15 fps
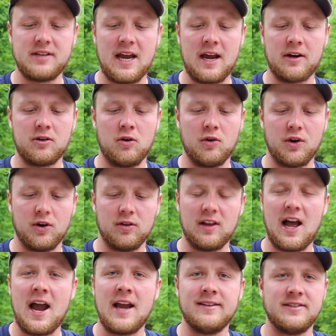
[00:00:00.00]
tackle, your
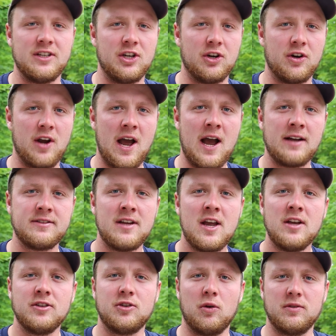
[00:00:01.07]
lines, and your knots.
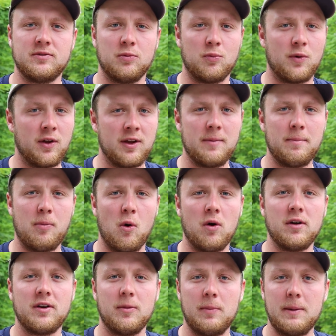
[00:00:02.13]
So it's really
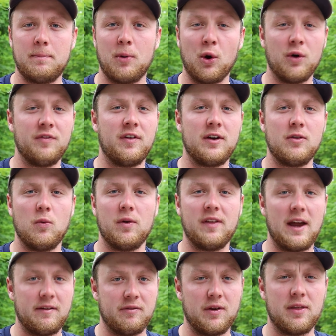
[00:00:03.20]
important to be perfect with
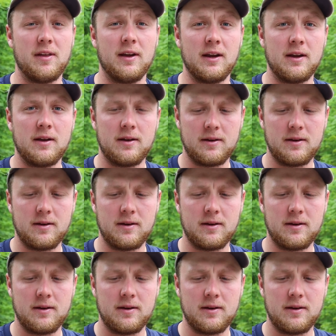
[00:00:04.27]
everything.